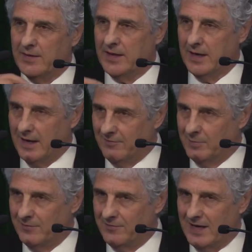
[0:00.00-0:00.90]
that I've
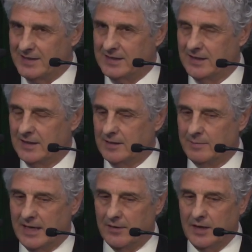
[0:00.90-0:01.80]
been fascinated
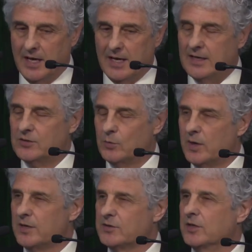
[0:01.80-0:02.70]
about is
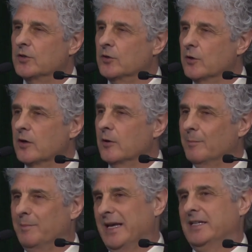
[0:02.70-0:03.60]
what is the neural
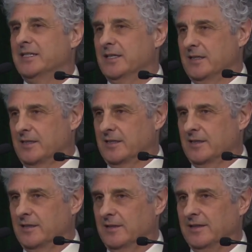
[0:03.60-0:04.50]
basis